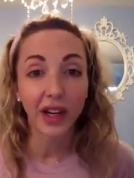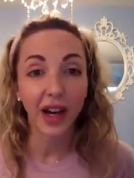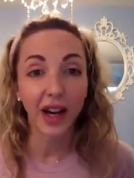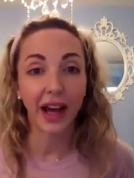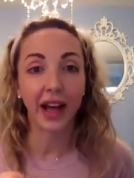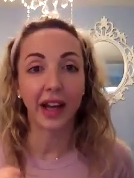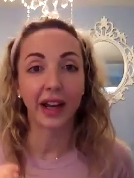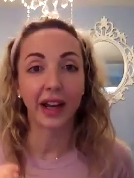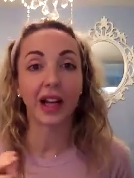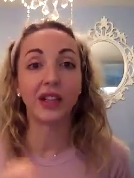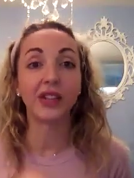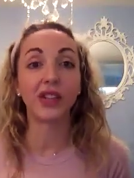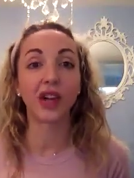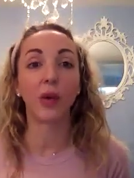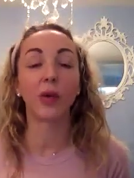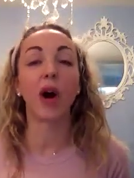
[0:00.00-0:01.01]
And I
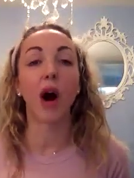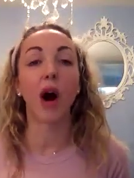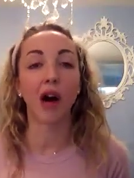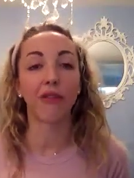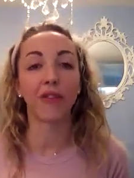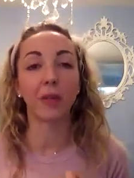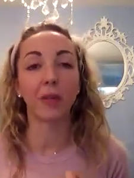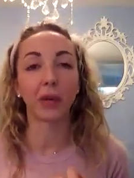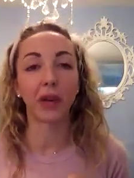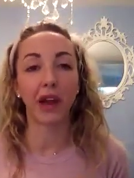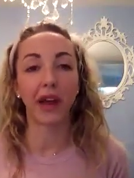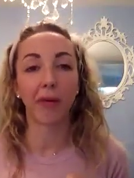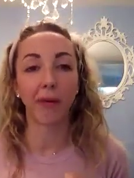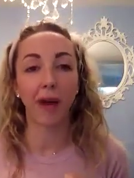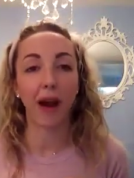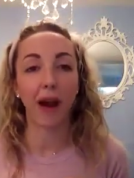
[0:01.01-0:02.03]
don't often play
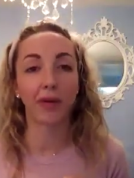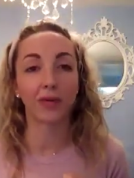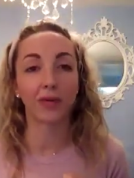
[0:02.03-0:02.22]
around